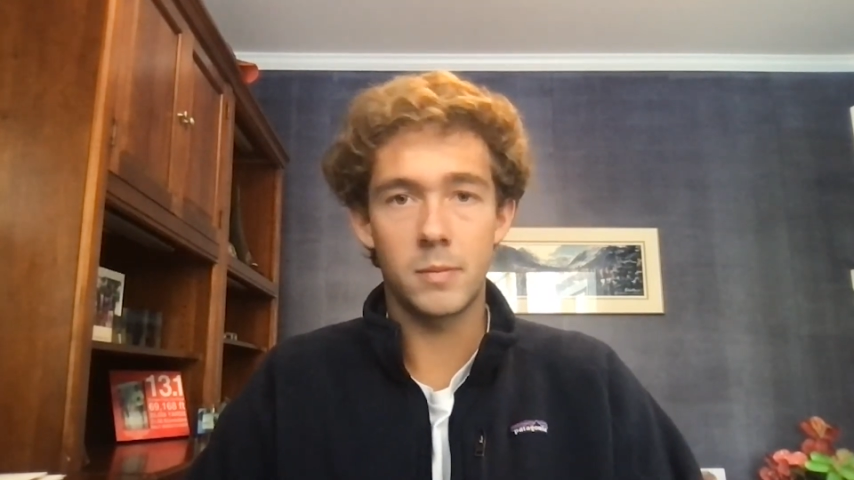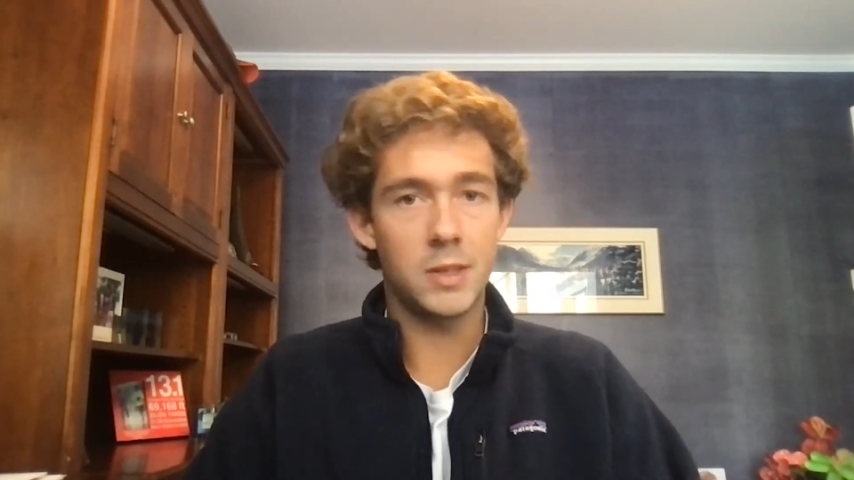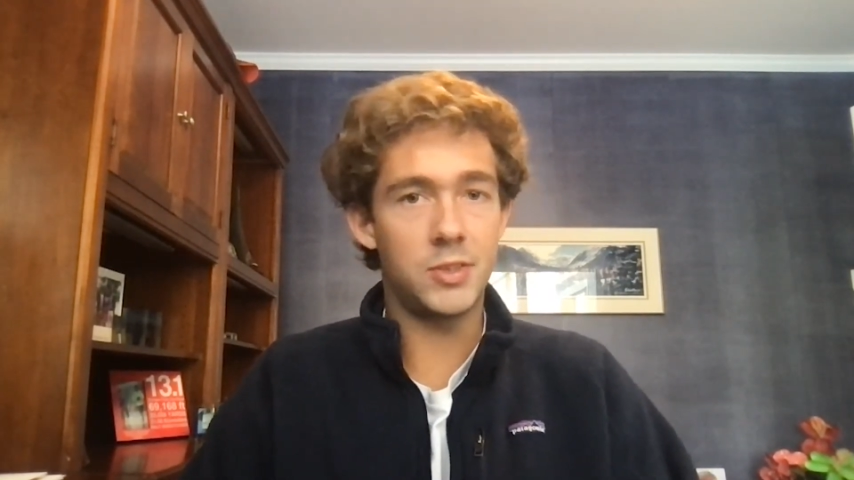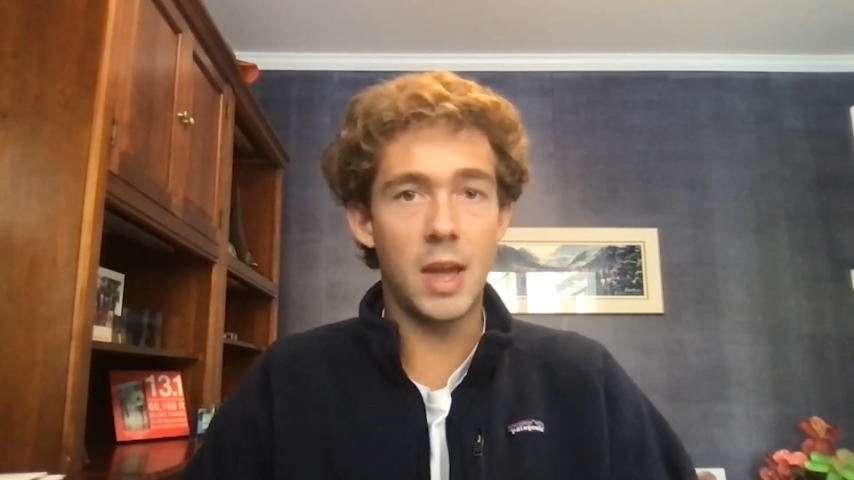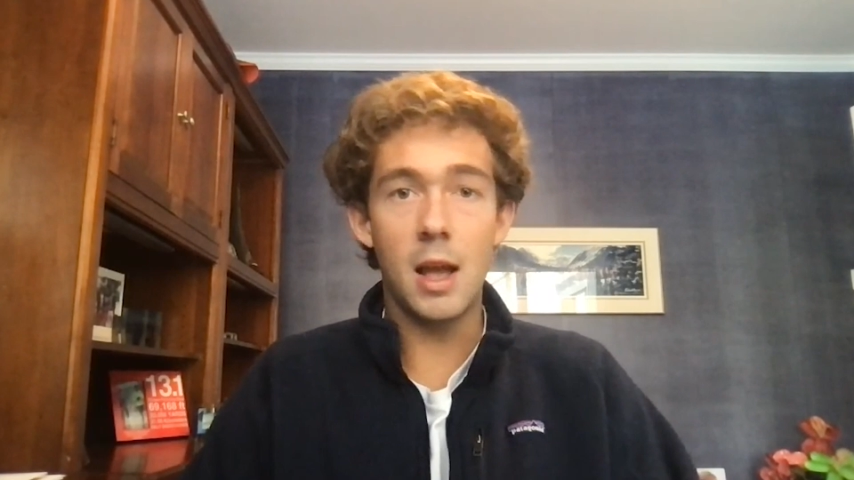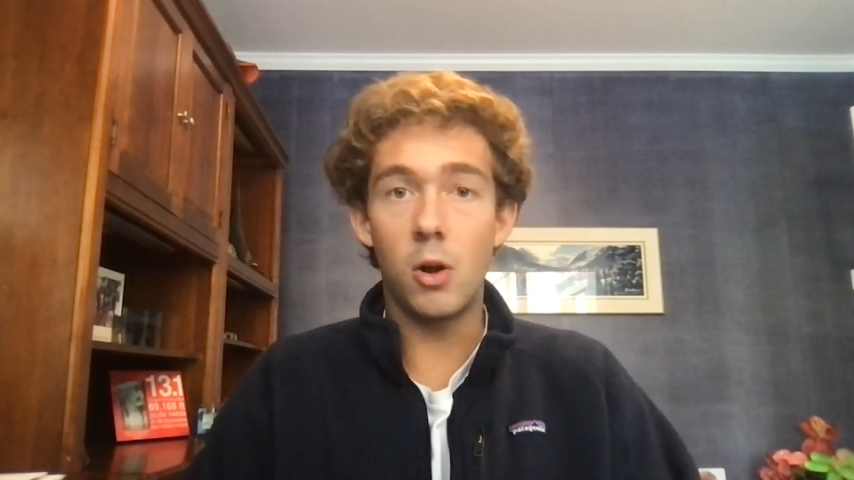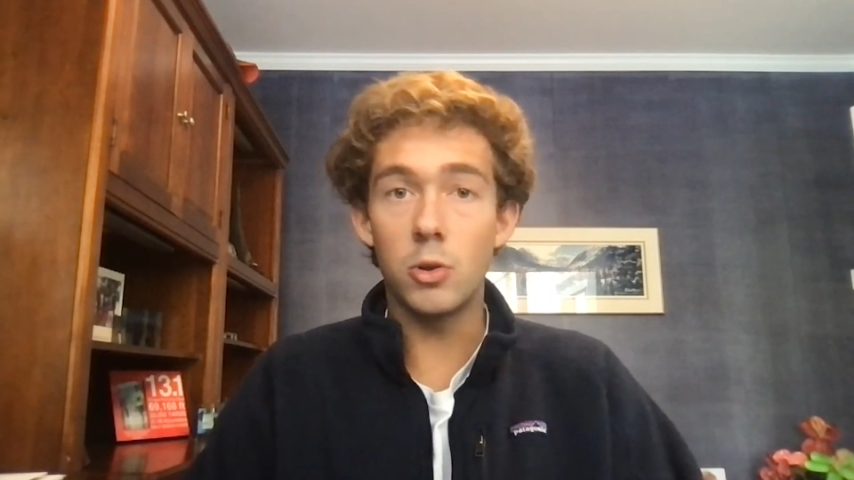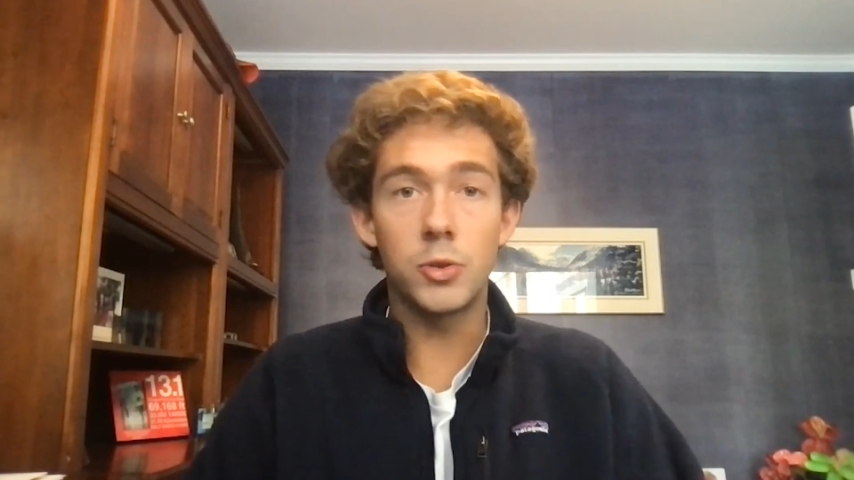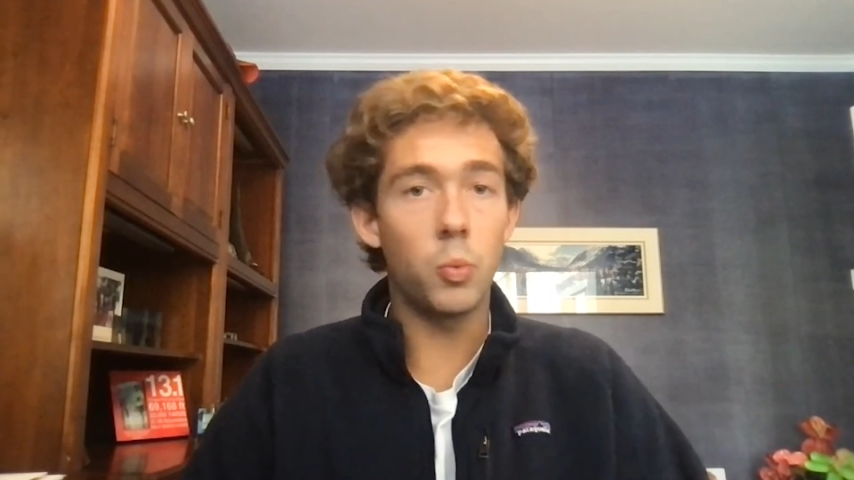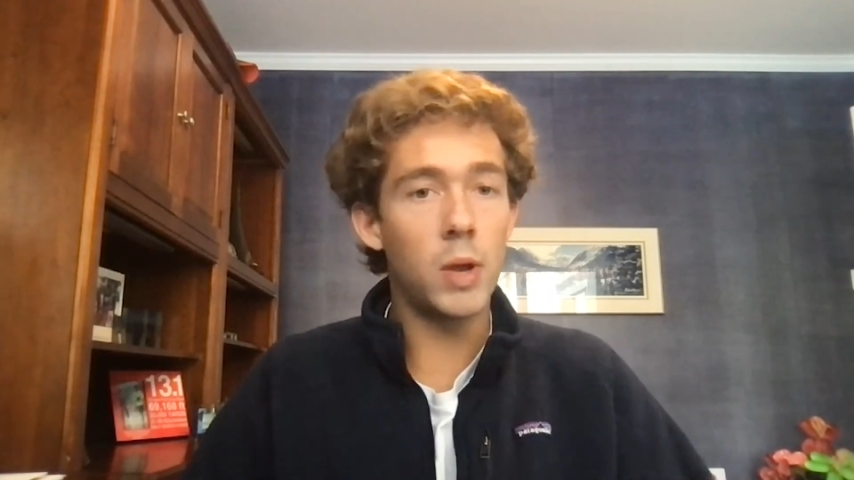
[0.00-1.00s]

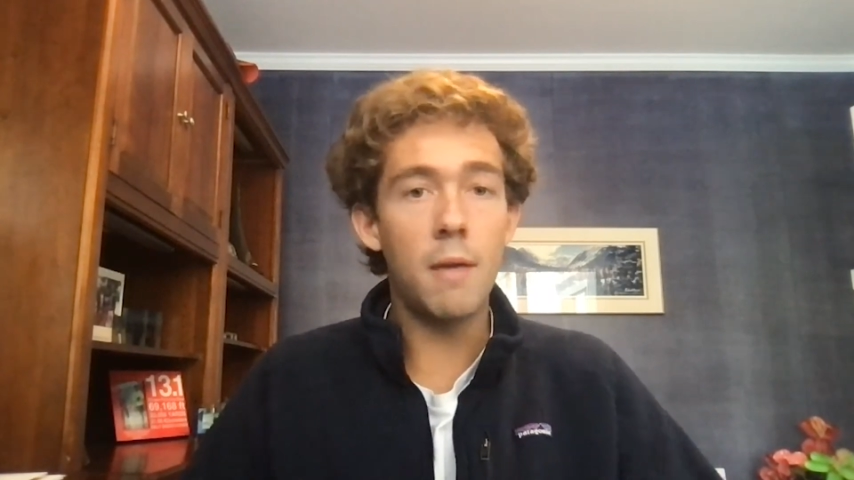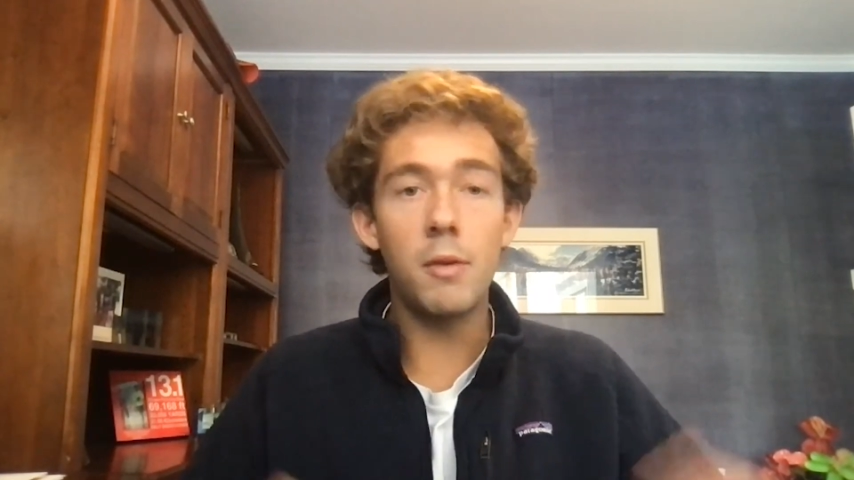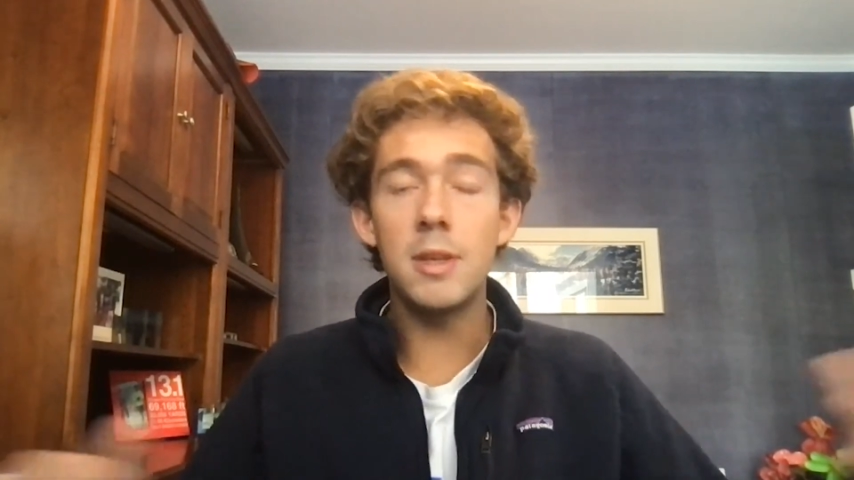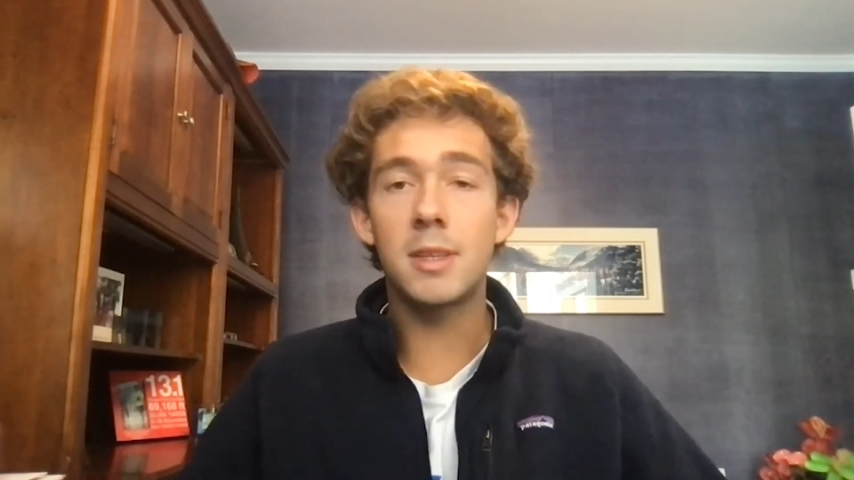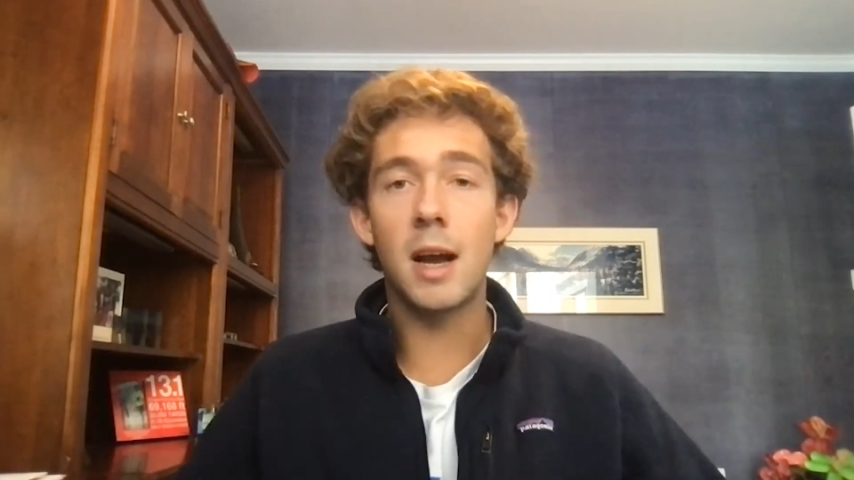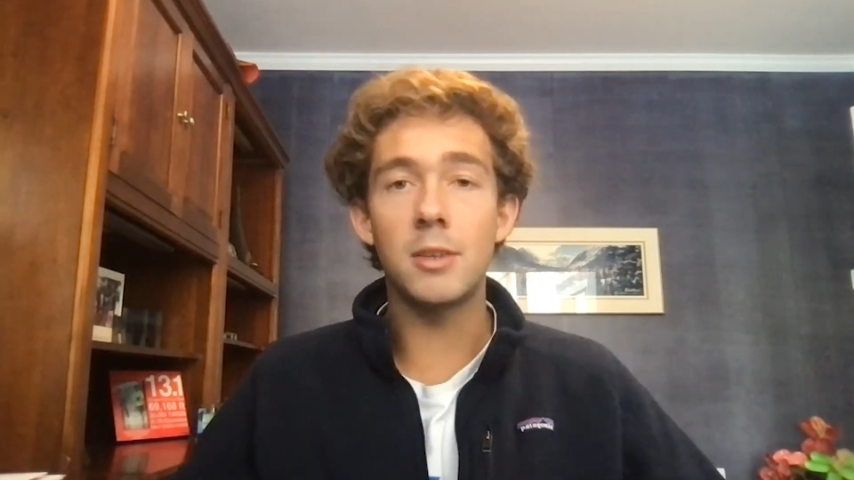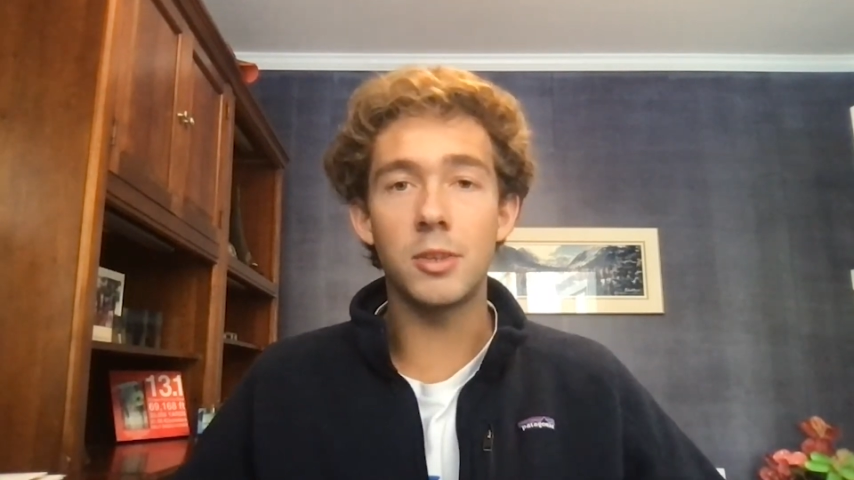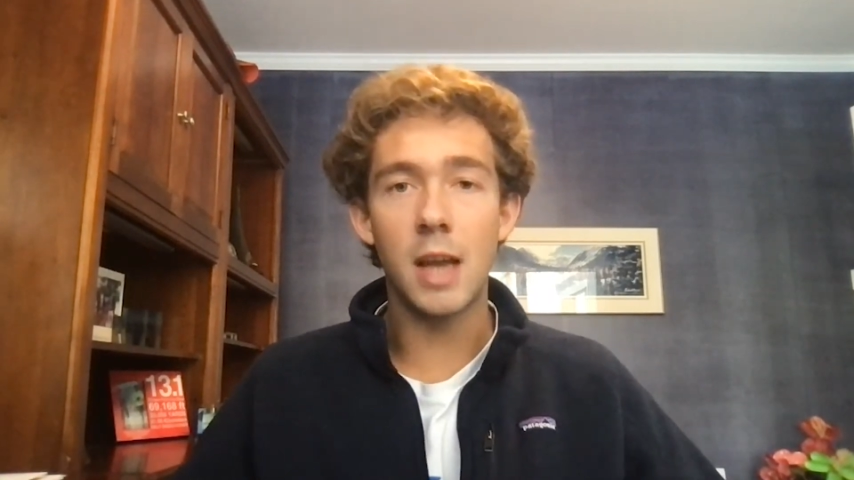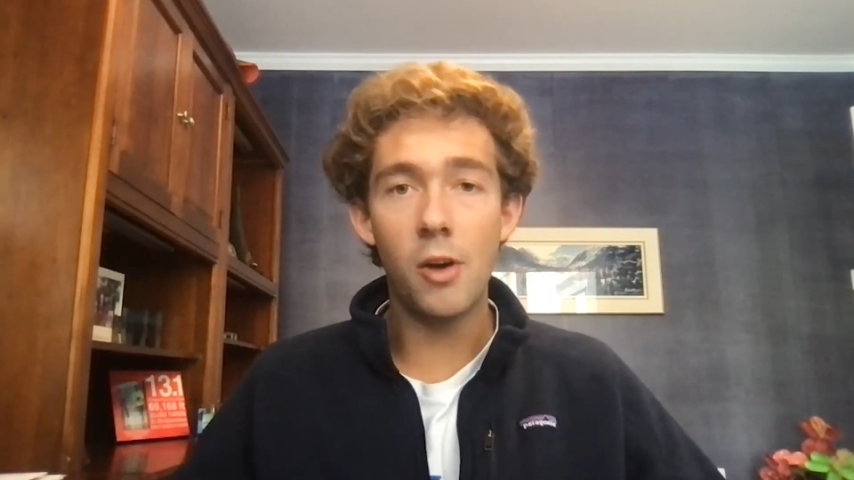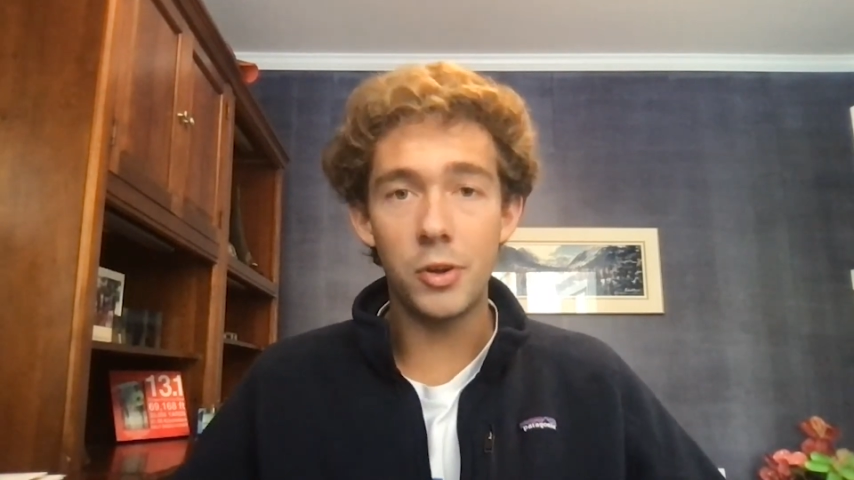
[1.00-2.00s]
sales whatever these guys are
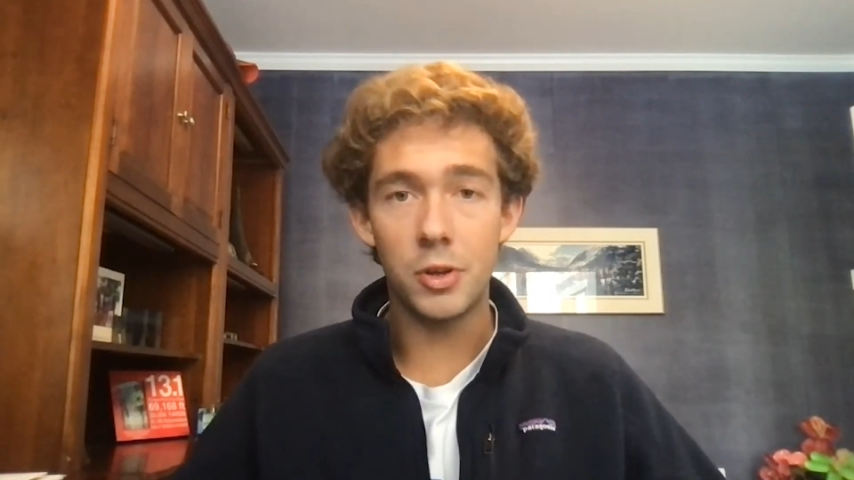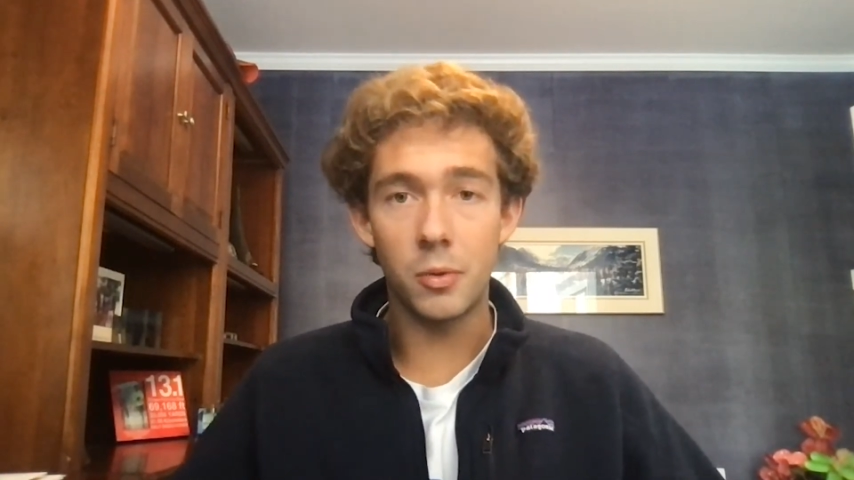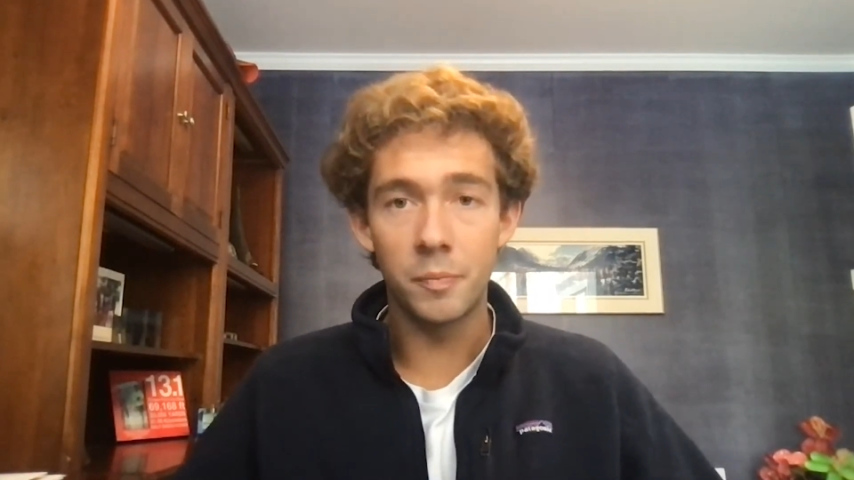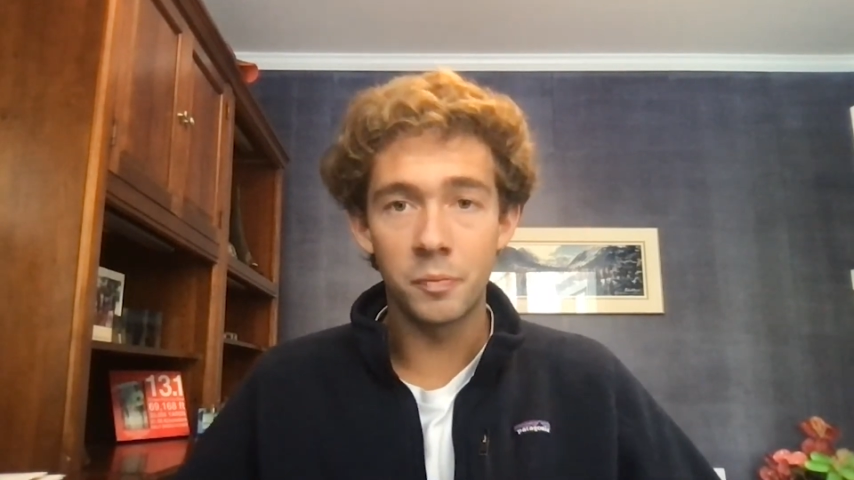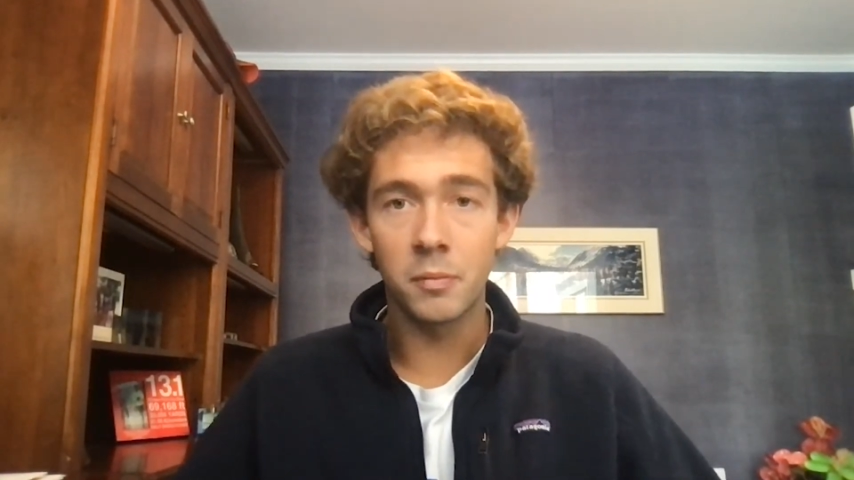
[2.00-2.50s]
telling you